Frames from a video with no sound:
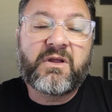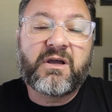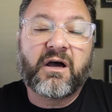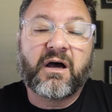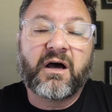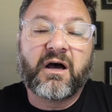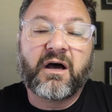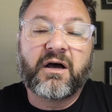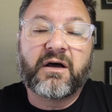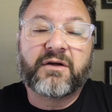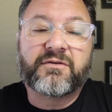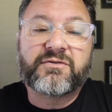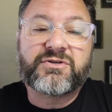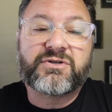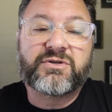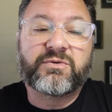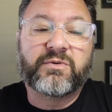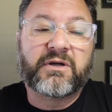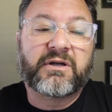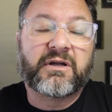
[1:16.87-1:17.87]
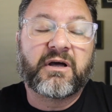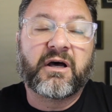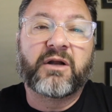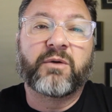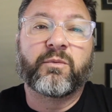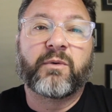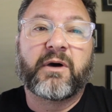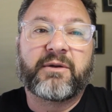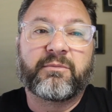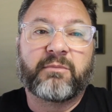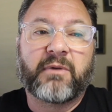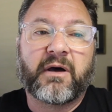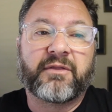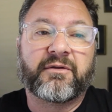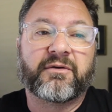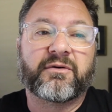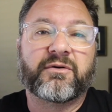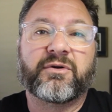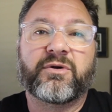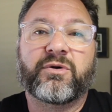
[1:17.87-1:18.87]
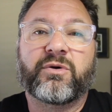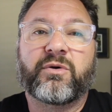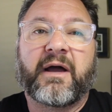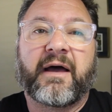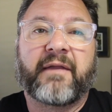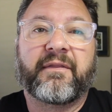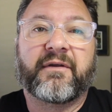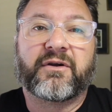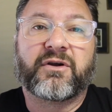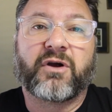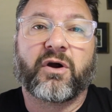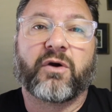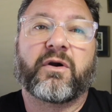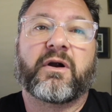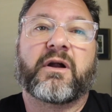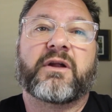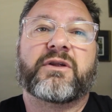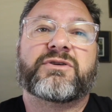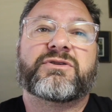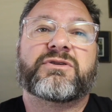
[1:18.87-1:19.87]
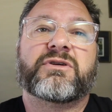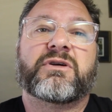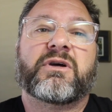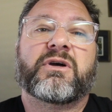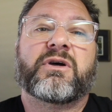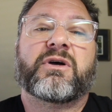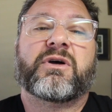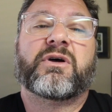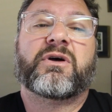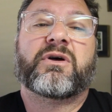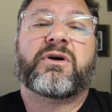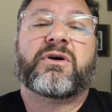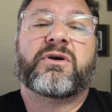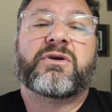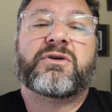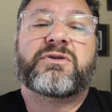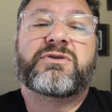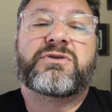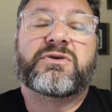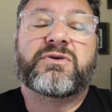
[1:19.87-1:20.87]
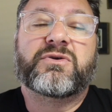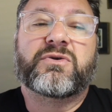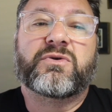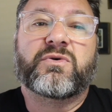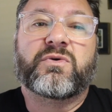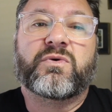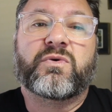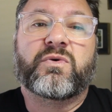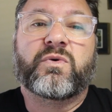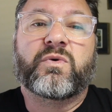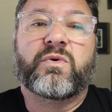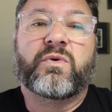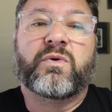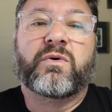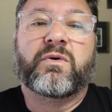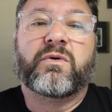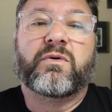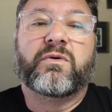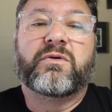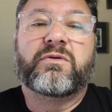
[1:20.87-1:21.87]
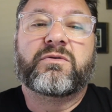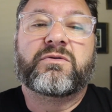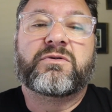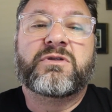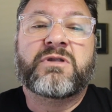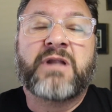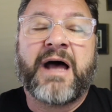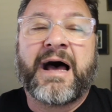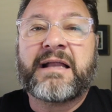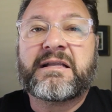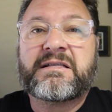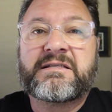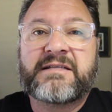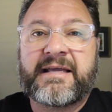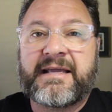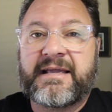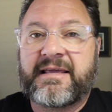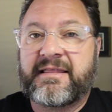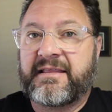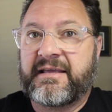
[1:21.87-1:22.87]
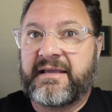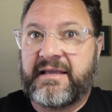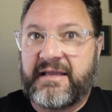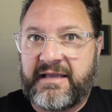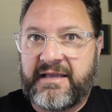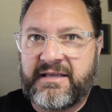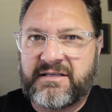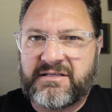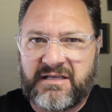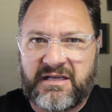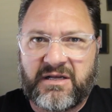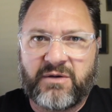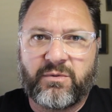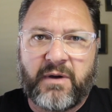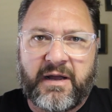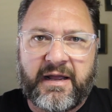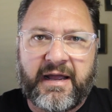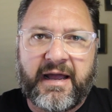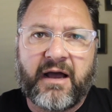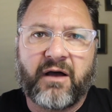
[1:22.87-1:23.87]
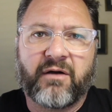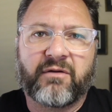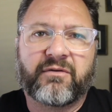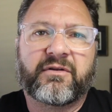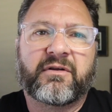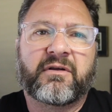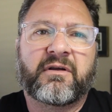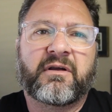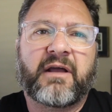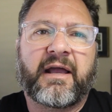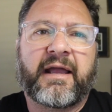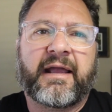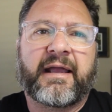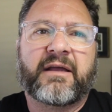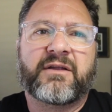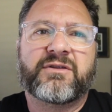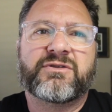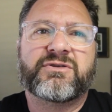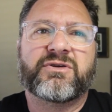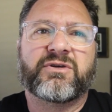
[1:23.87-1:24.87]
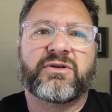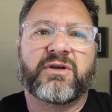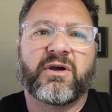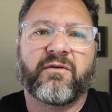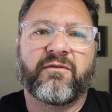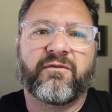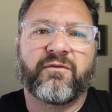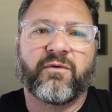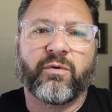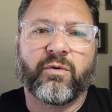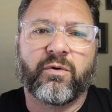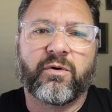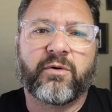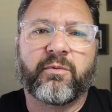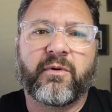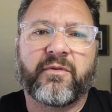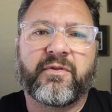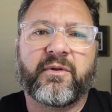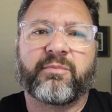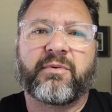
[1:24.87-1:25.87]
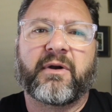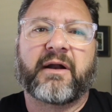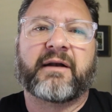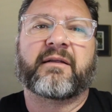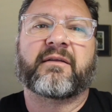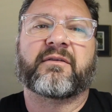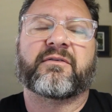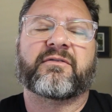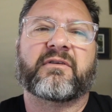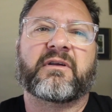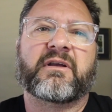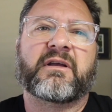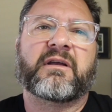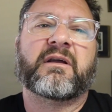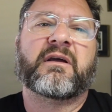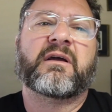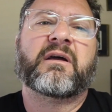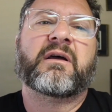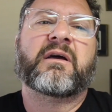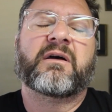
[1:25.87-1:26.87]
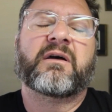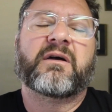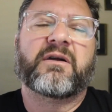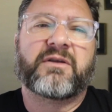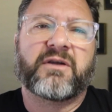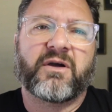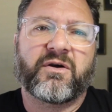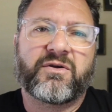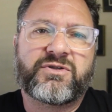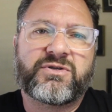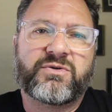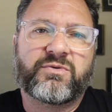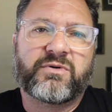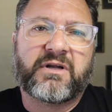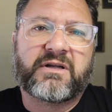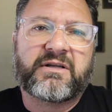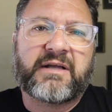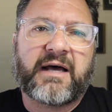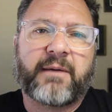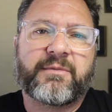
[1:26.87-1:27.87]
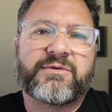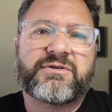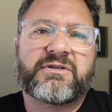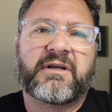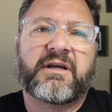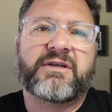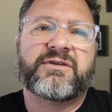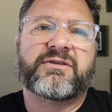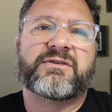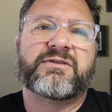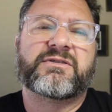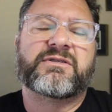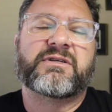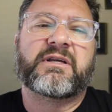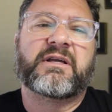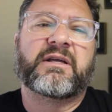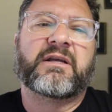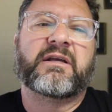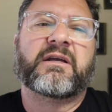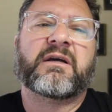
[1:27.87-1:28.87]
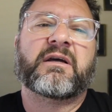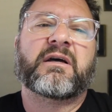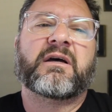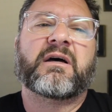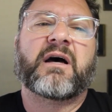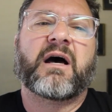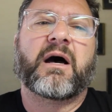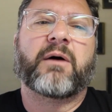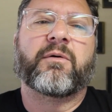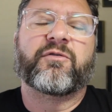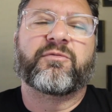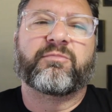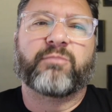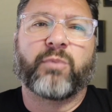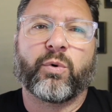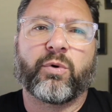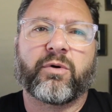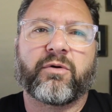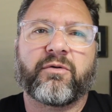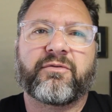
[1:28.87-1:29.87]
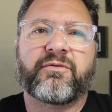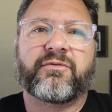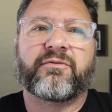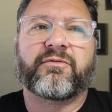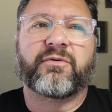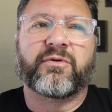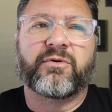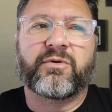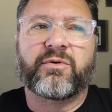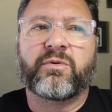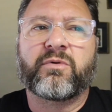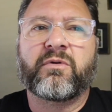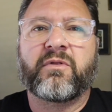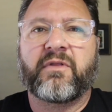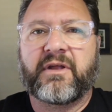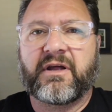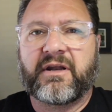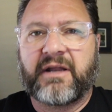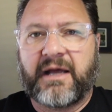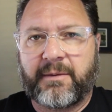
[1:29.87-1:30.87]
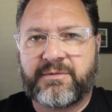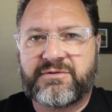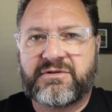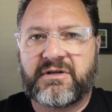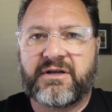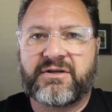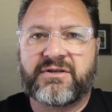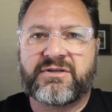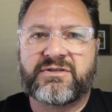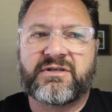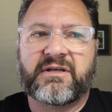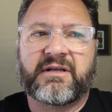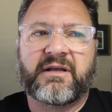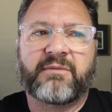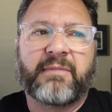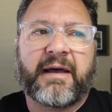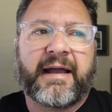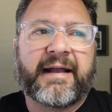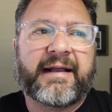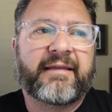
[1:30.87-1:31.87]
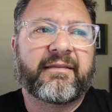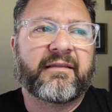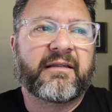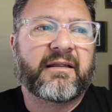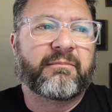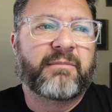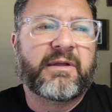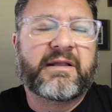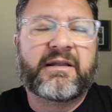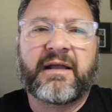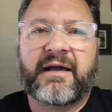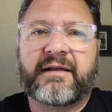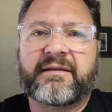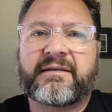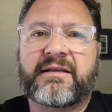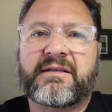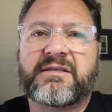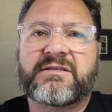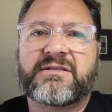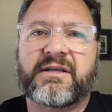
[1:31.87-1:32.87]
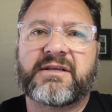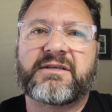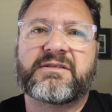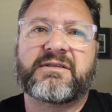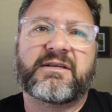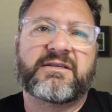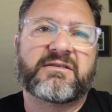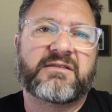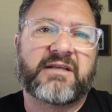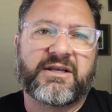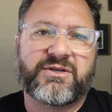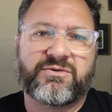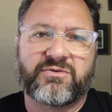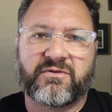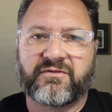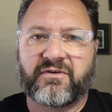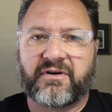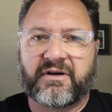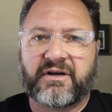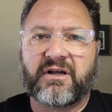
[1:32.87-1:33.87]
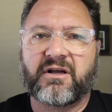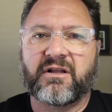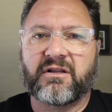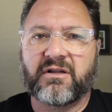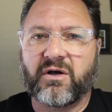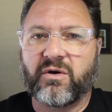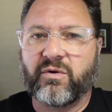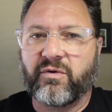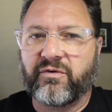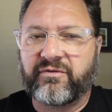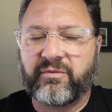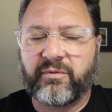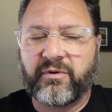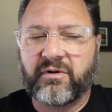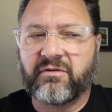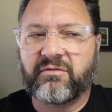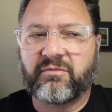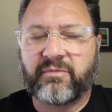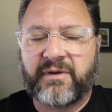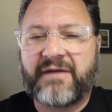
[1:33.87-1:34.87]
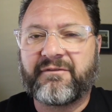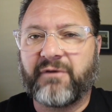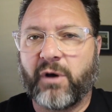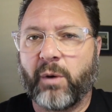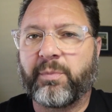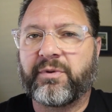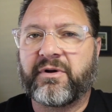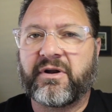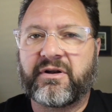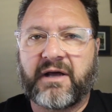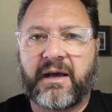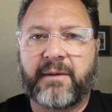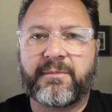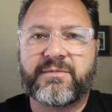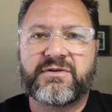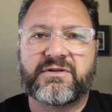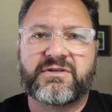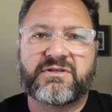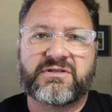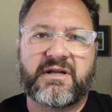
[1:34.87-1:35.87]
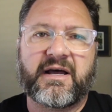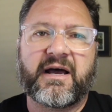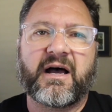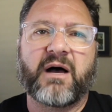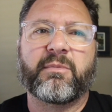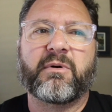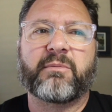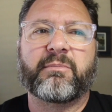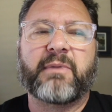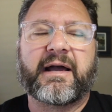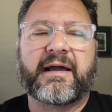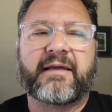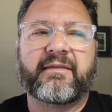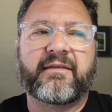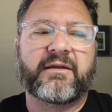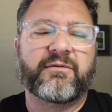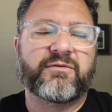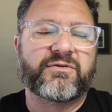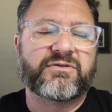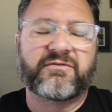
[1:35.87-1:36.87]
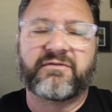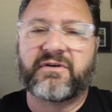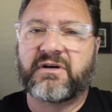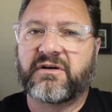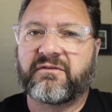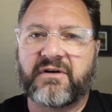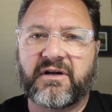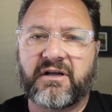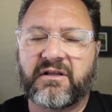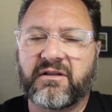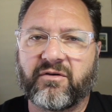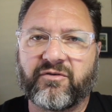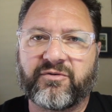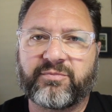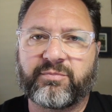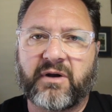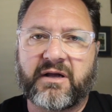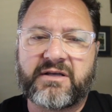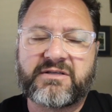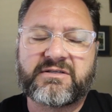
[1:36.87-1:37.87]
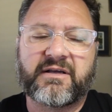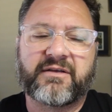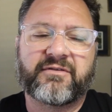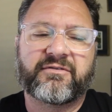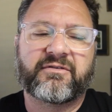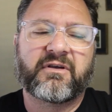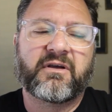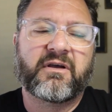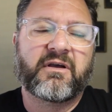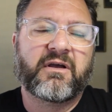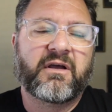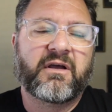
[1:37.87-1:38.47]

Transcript: uh, to an unwed mother who had the courage to not take the easy way out and to go forward with the pregnancy, go to an adoption agency. I was born through the adoption agency, and back in the mid nineteen sixties, things were very closed. We don't we have open adoptions now, but back then it was a very, very closed process,